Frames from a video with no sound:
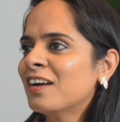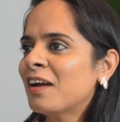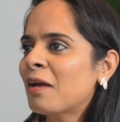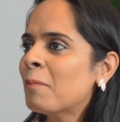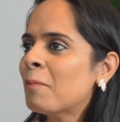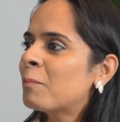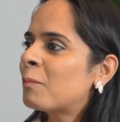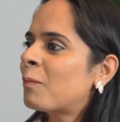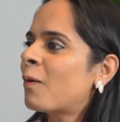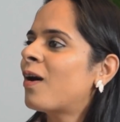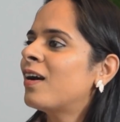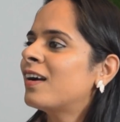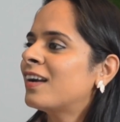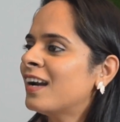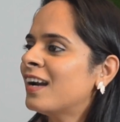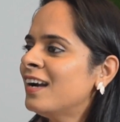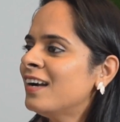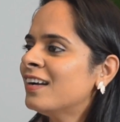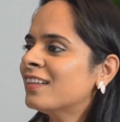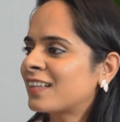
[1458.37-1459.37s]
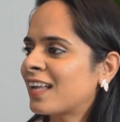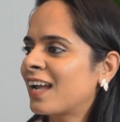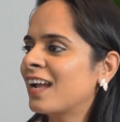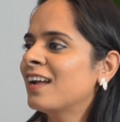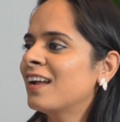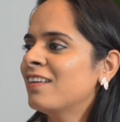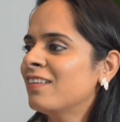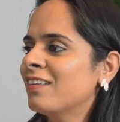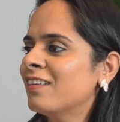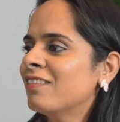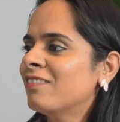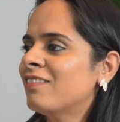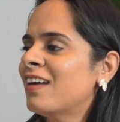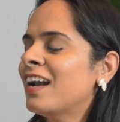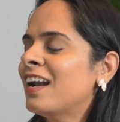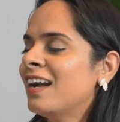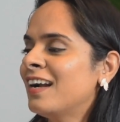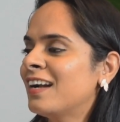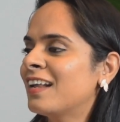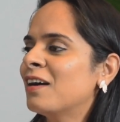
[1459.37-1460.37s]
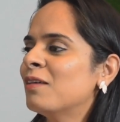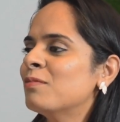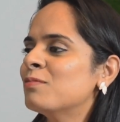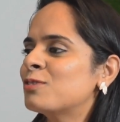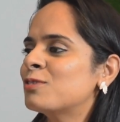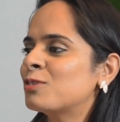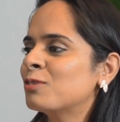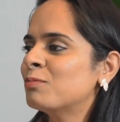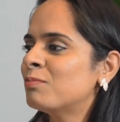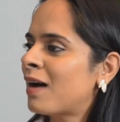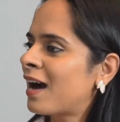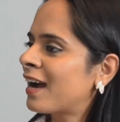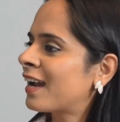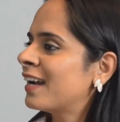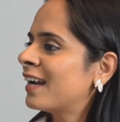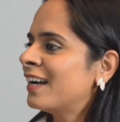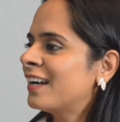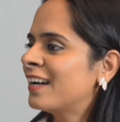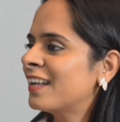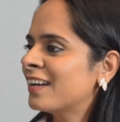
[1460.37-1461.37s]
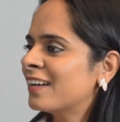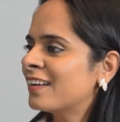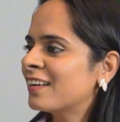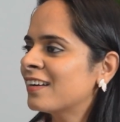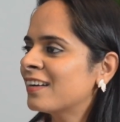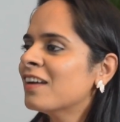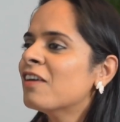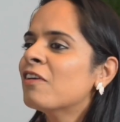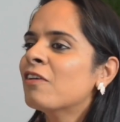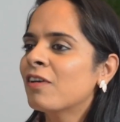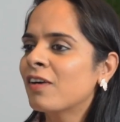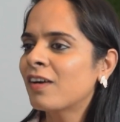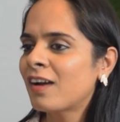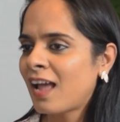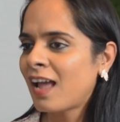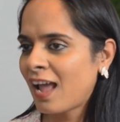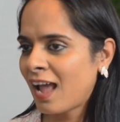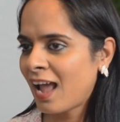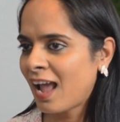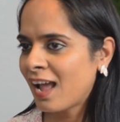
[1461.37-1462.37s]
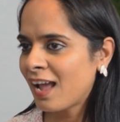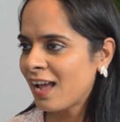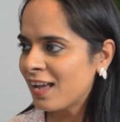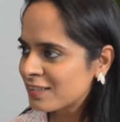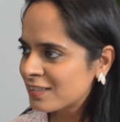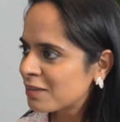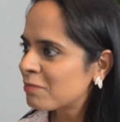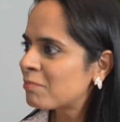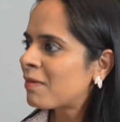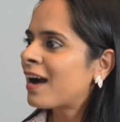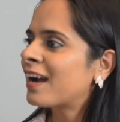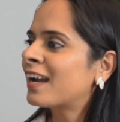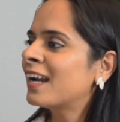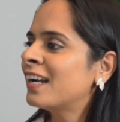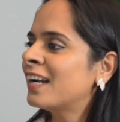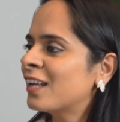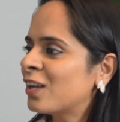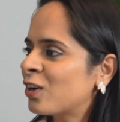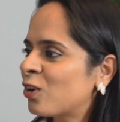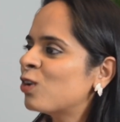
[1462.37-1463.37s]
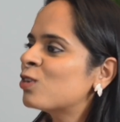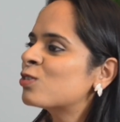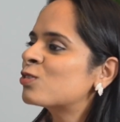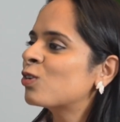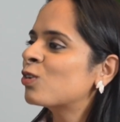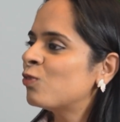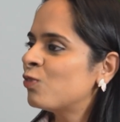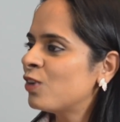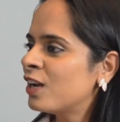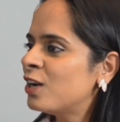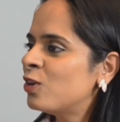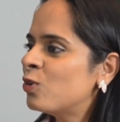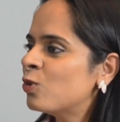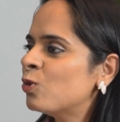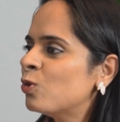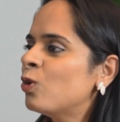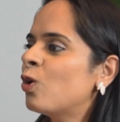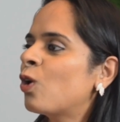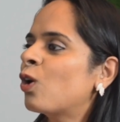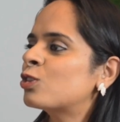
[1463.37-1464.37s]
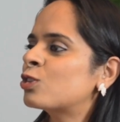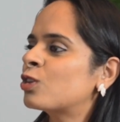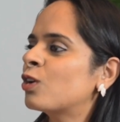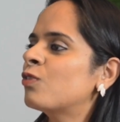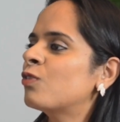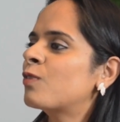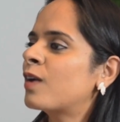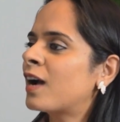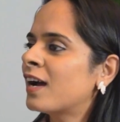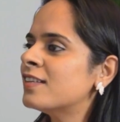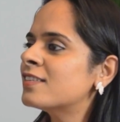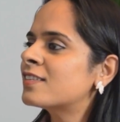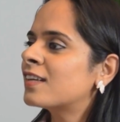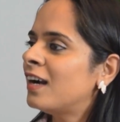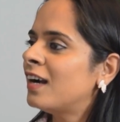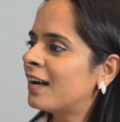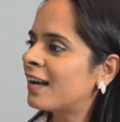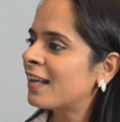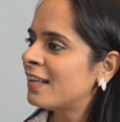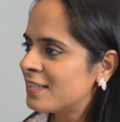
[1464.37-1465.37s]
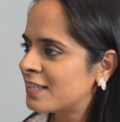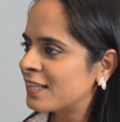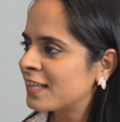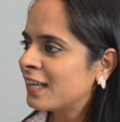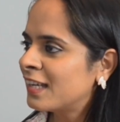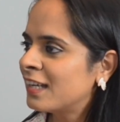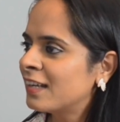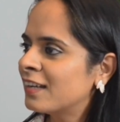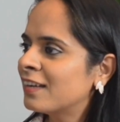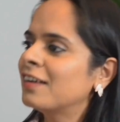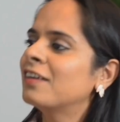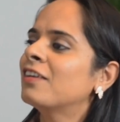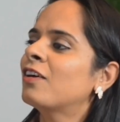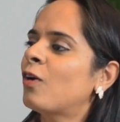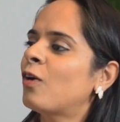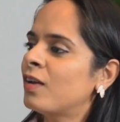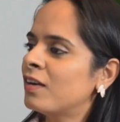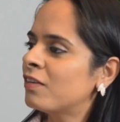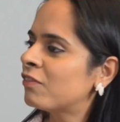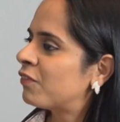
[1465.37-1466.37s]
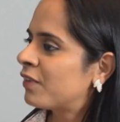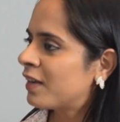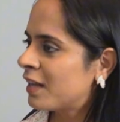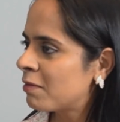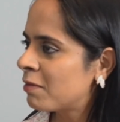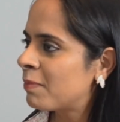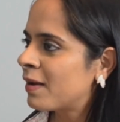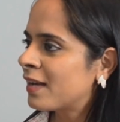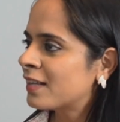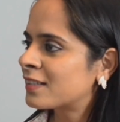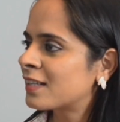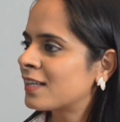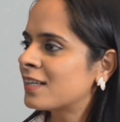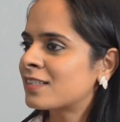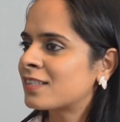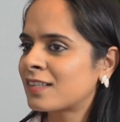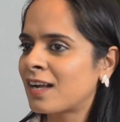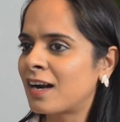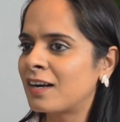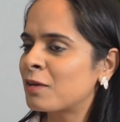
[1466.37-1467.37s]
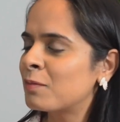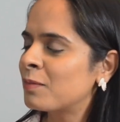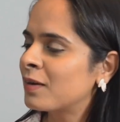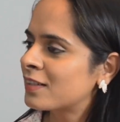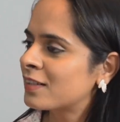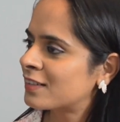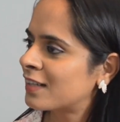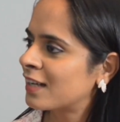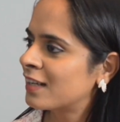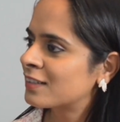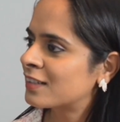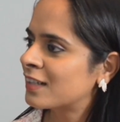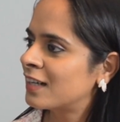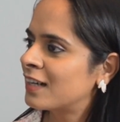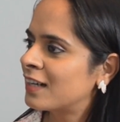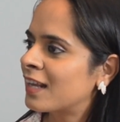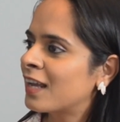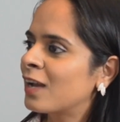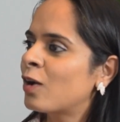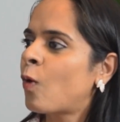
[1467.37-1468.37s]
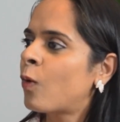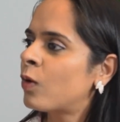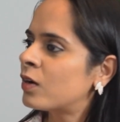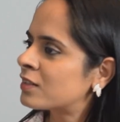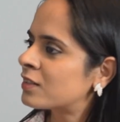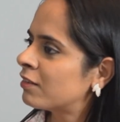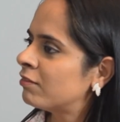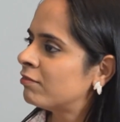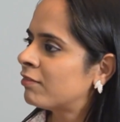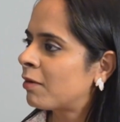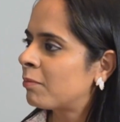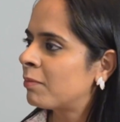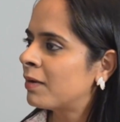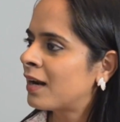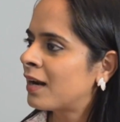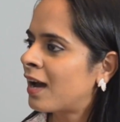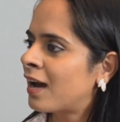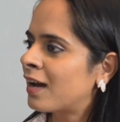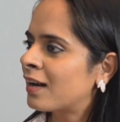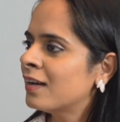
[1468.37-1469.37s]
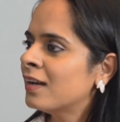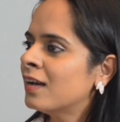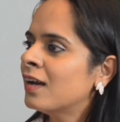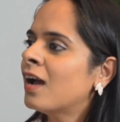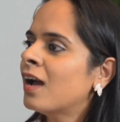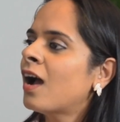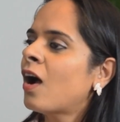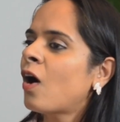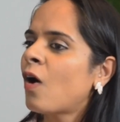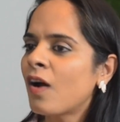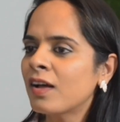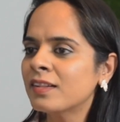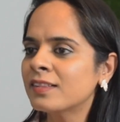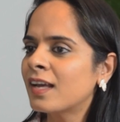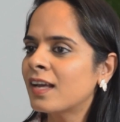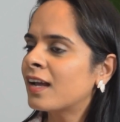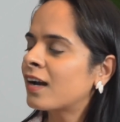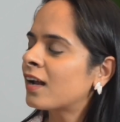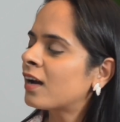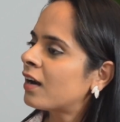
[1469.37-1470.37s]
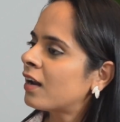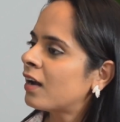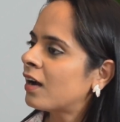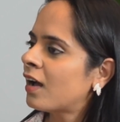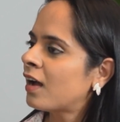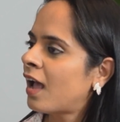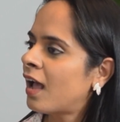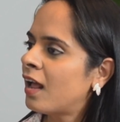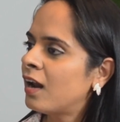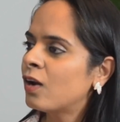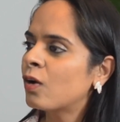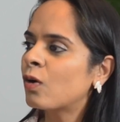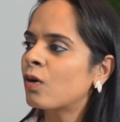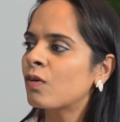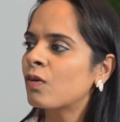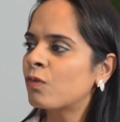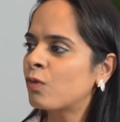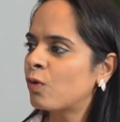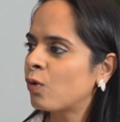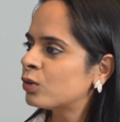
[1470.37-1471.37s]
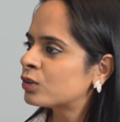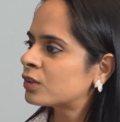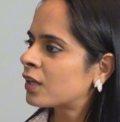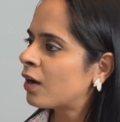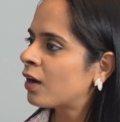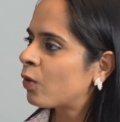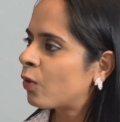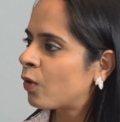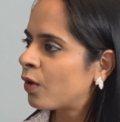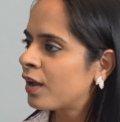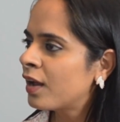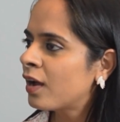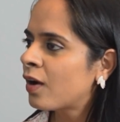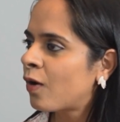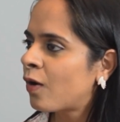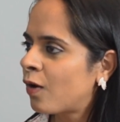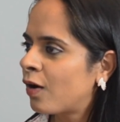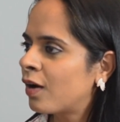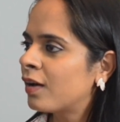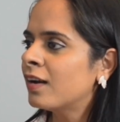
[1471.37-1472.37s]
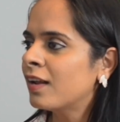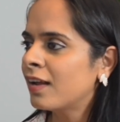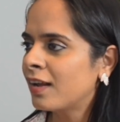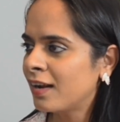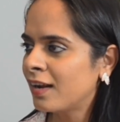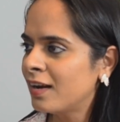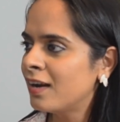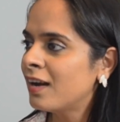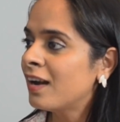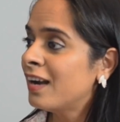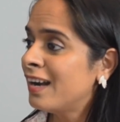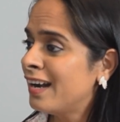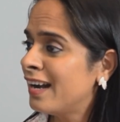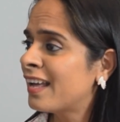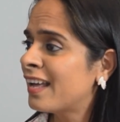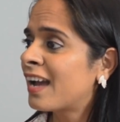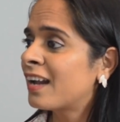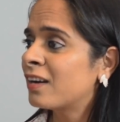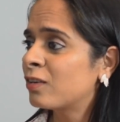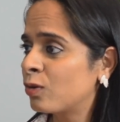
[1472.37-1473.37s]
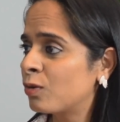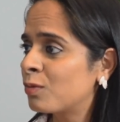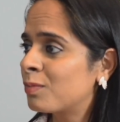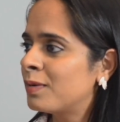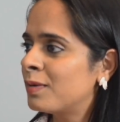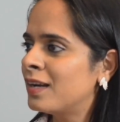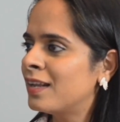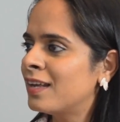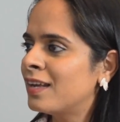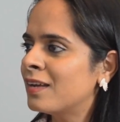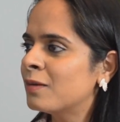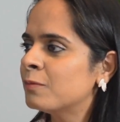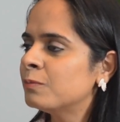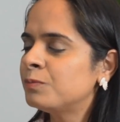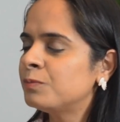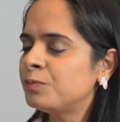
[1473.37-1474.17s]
important thing when it comes to marketer. As a marketer also, we do lots of consultancy on a free basis, 30 minutes consulting or some webinar. There are hell lot of courses are going on in India and globally.